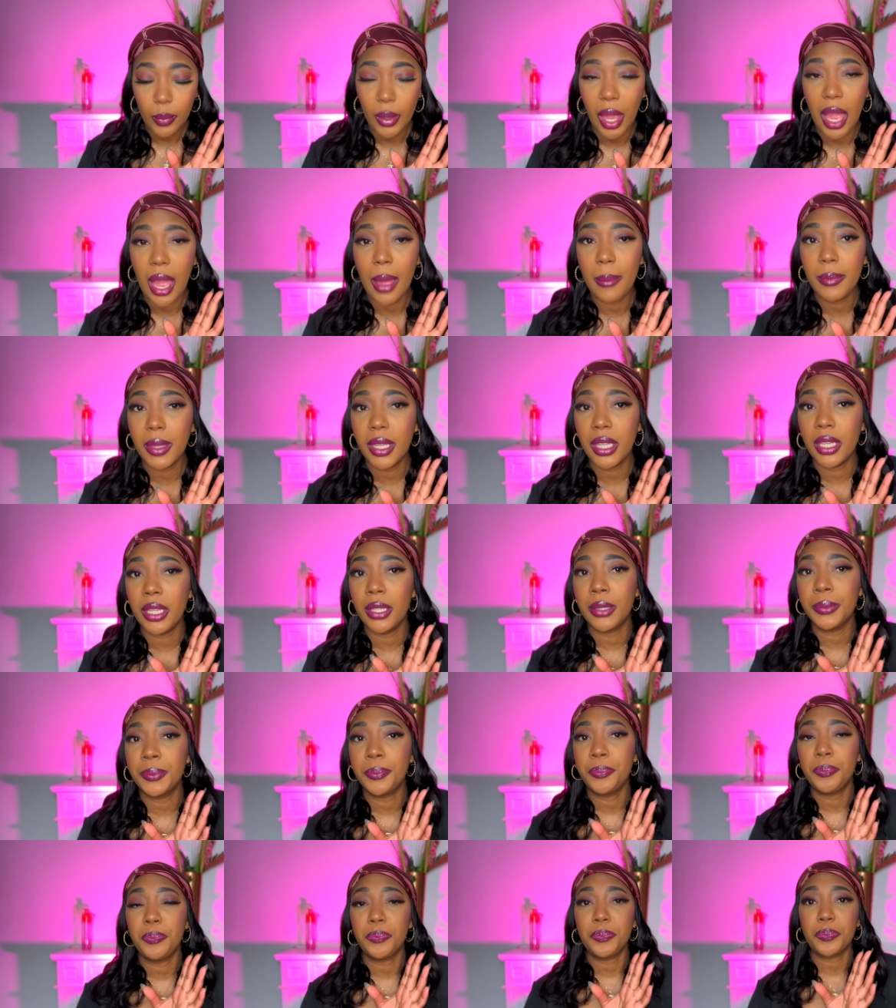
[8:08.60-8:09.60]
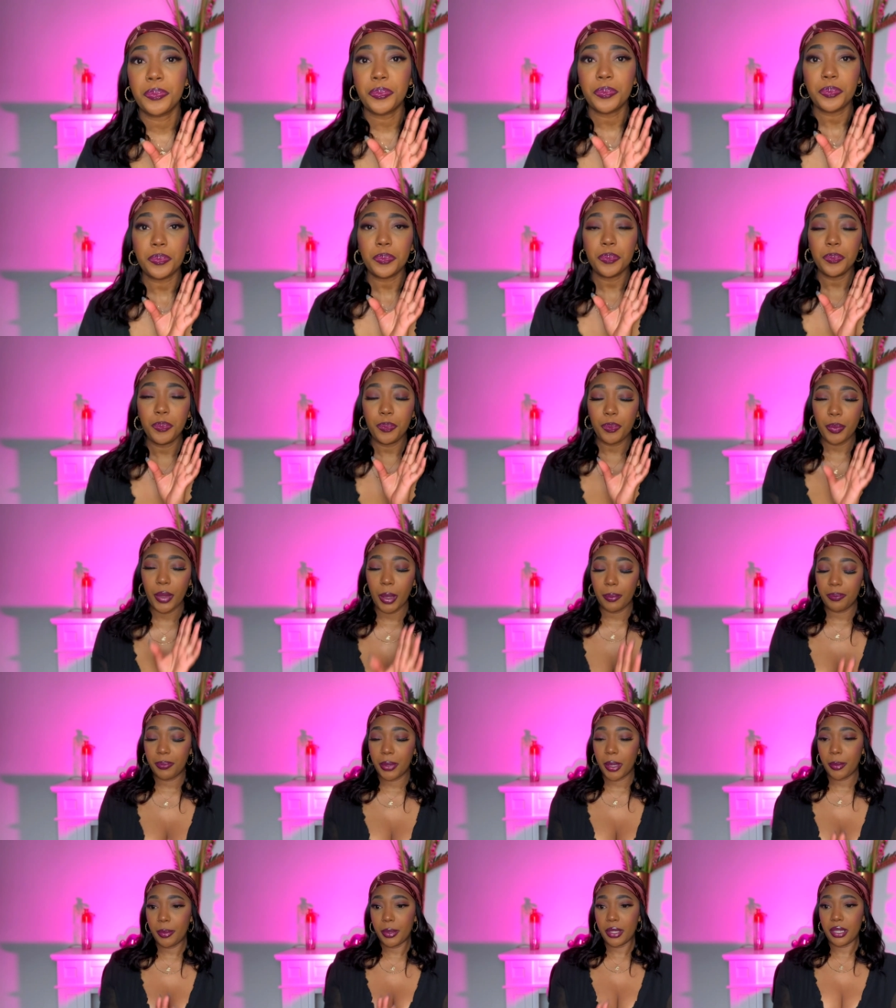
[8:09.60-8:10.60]
I mean,
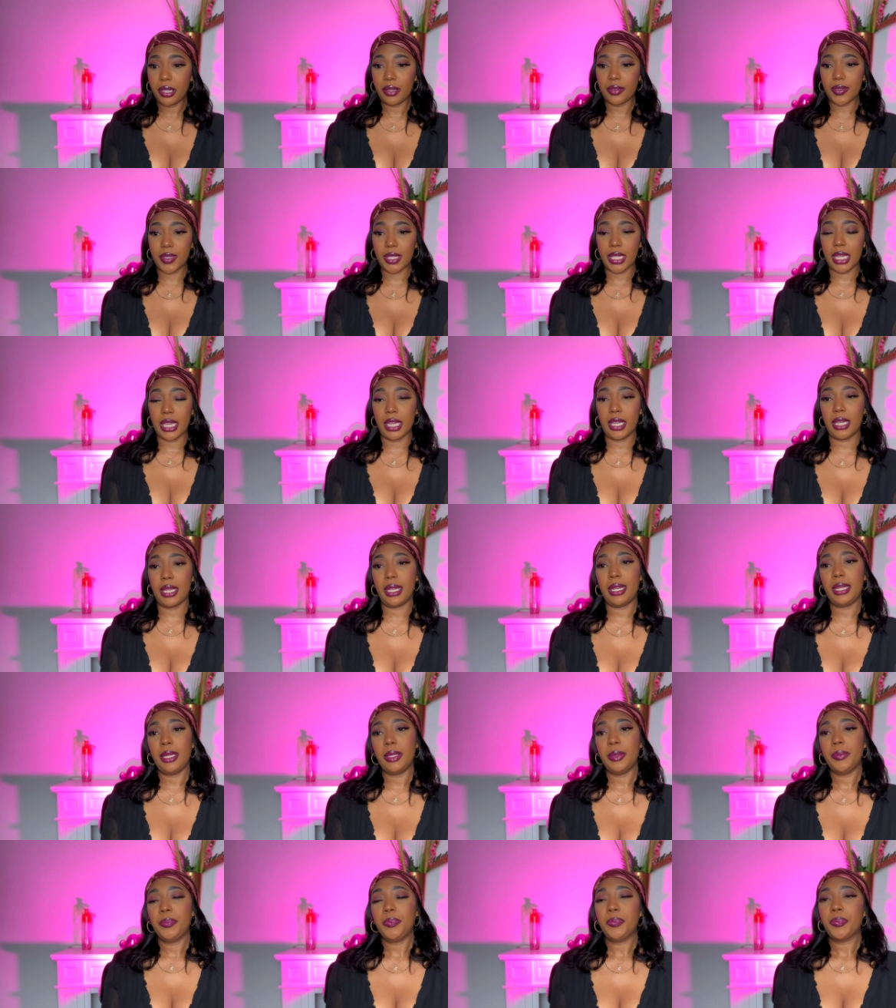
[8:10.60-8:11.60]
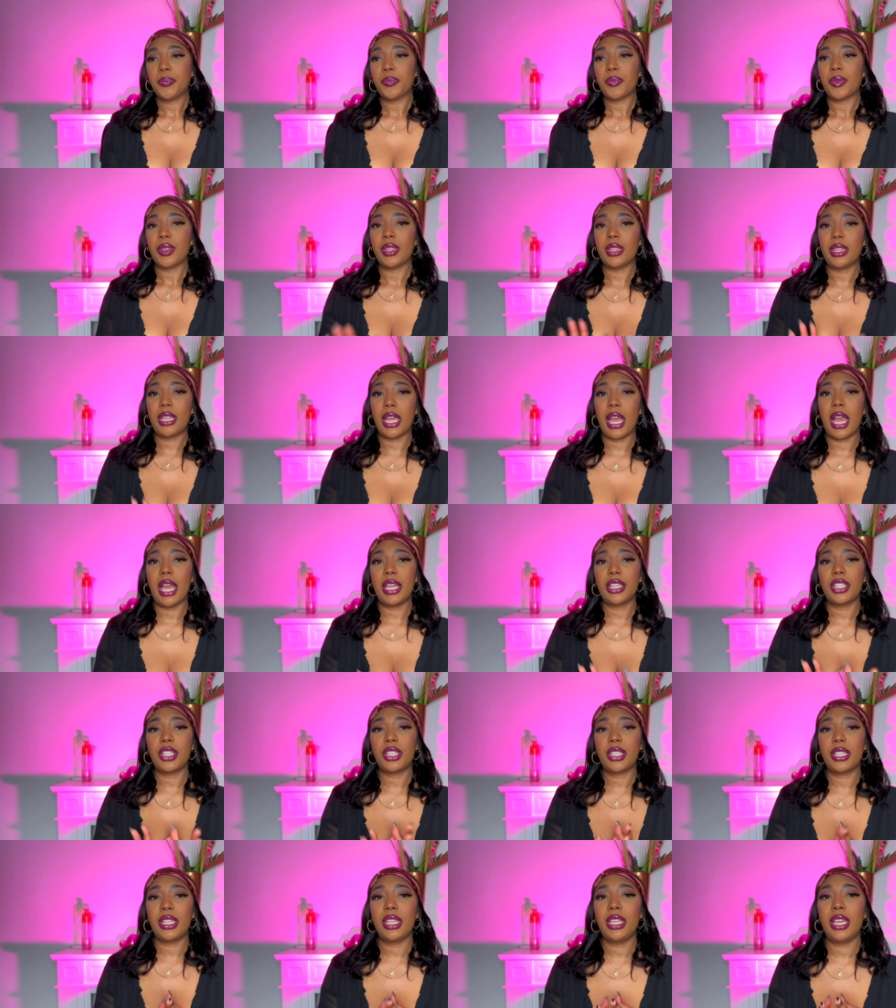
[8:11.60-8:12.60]
people have said that
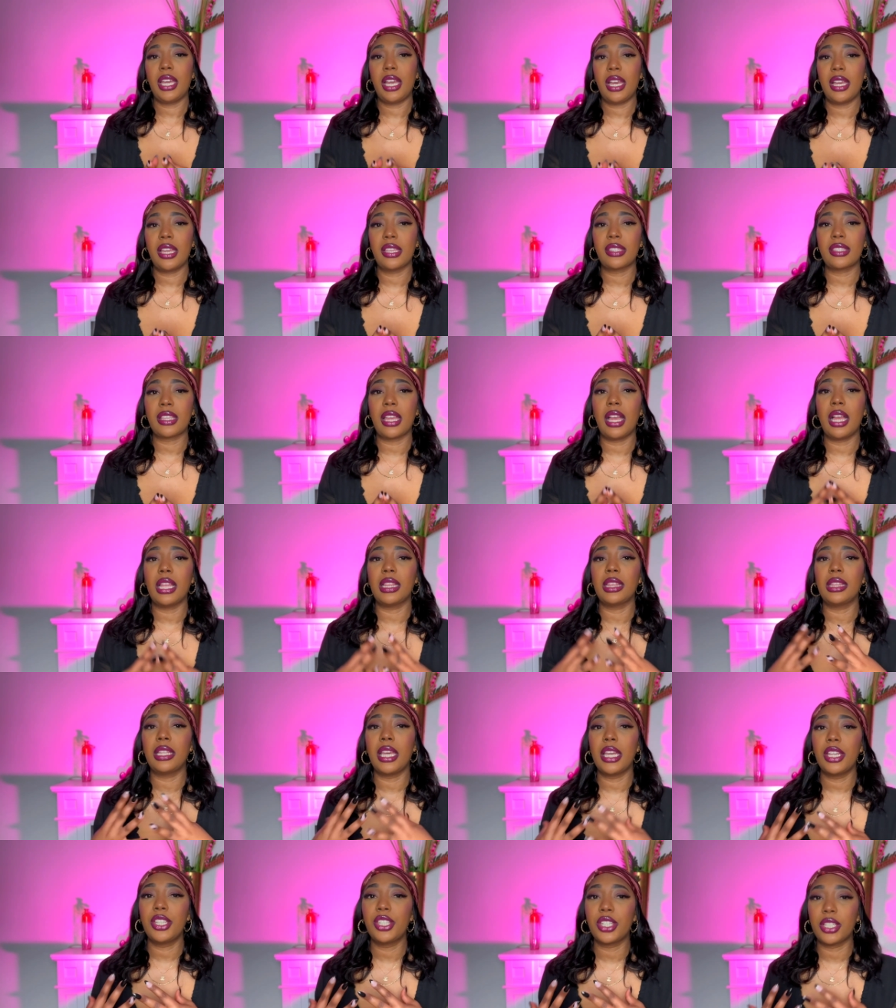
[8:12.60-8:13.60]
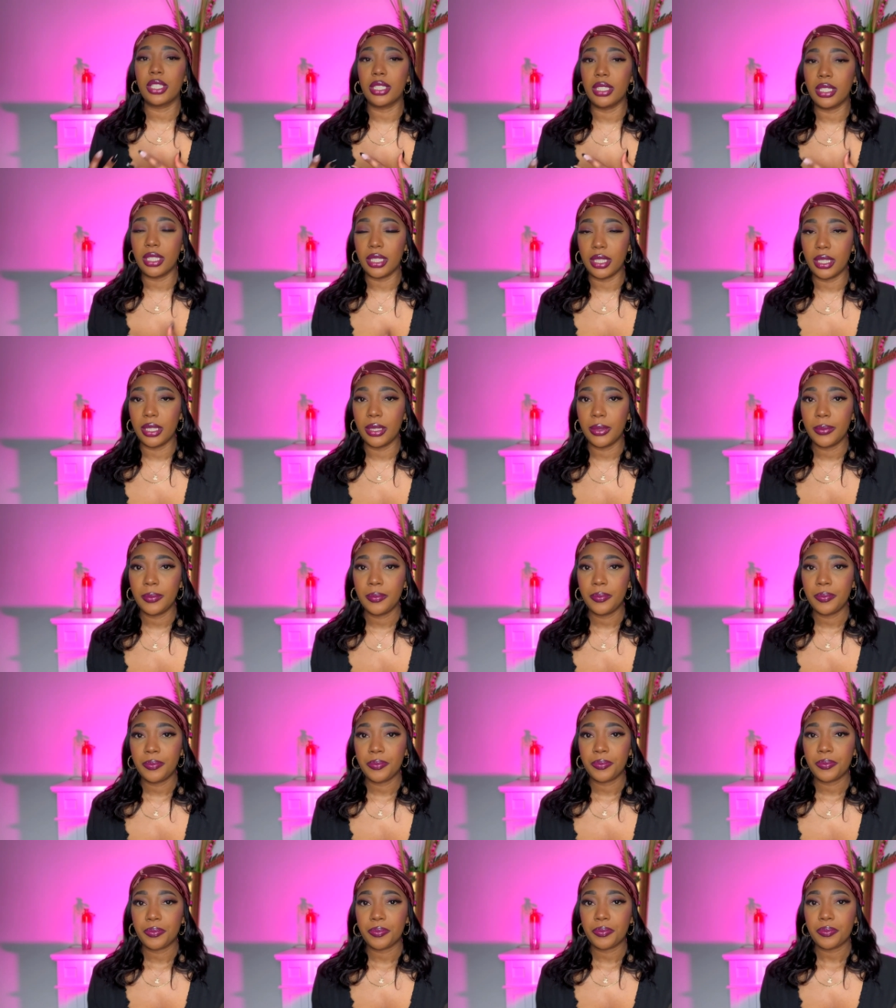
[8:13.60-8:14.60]
she has allegedly
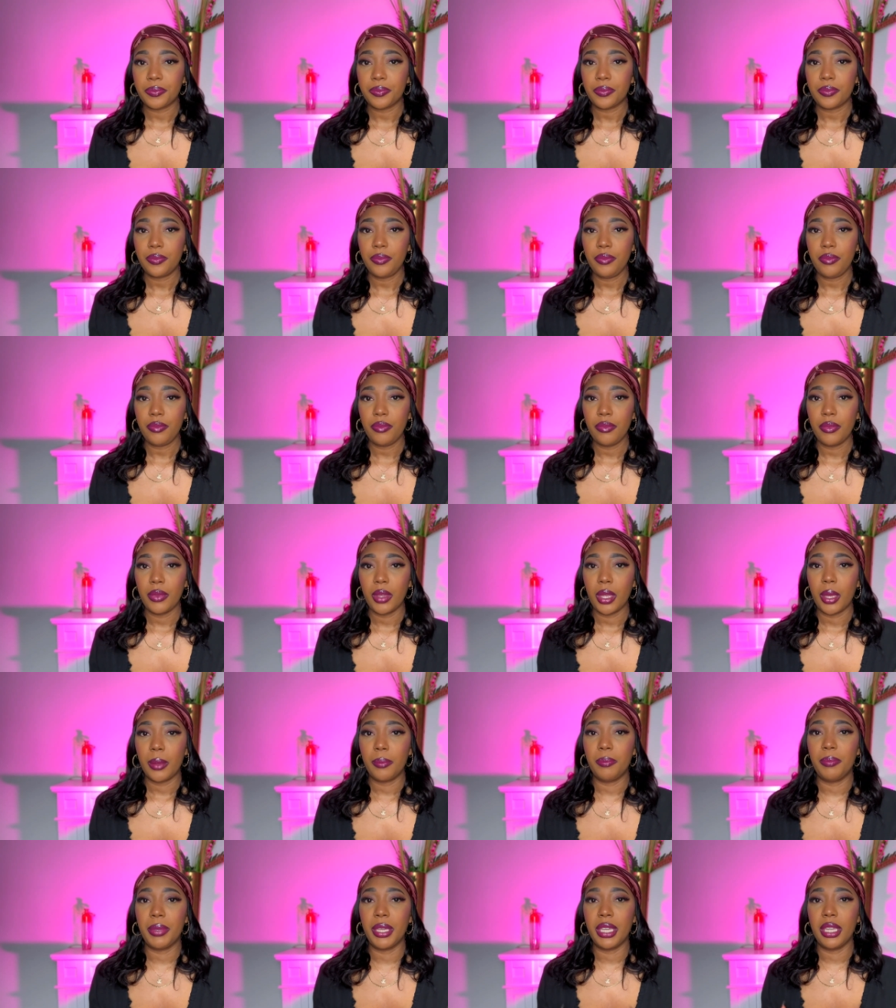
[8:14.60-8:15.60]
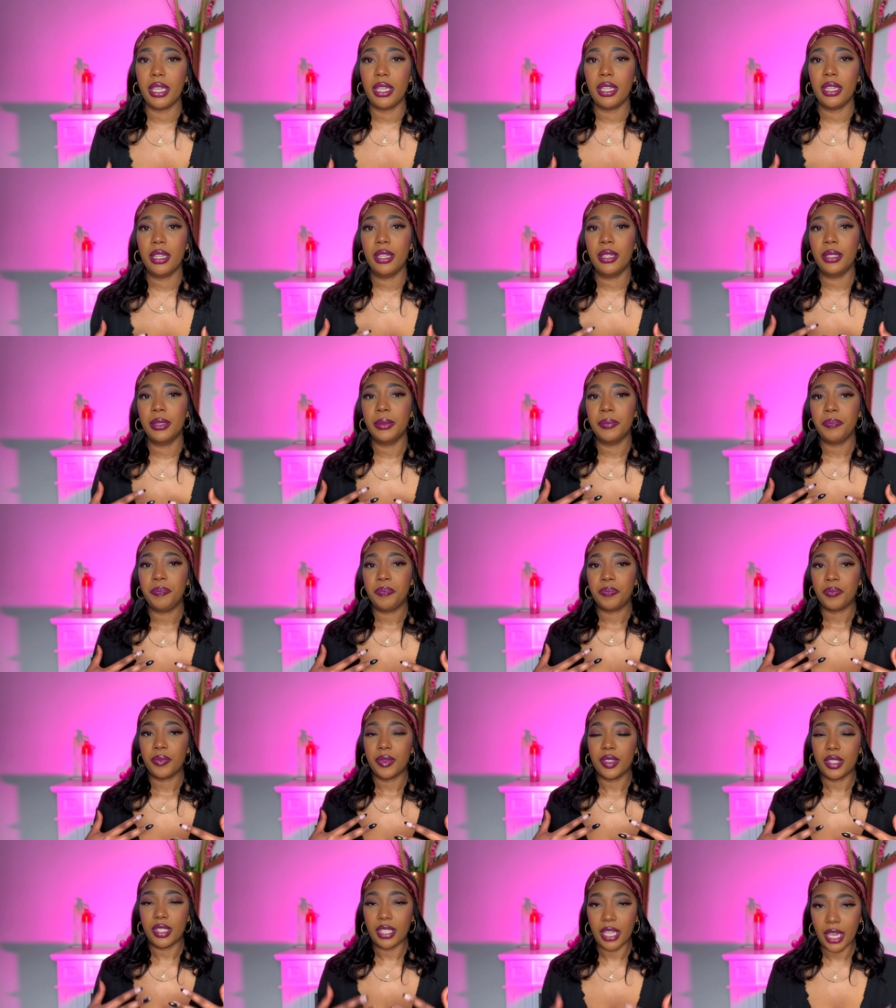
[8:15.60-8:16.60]
been
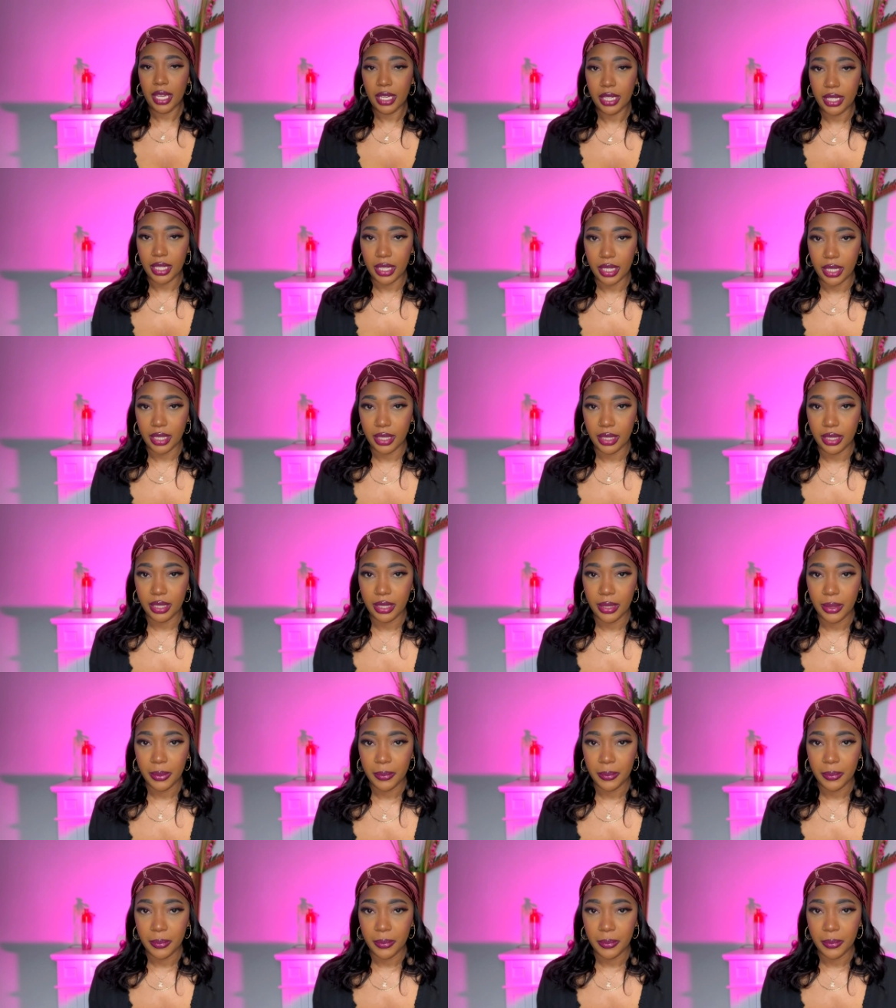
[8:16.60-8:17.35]
taking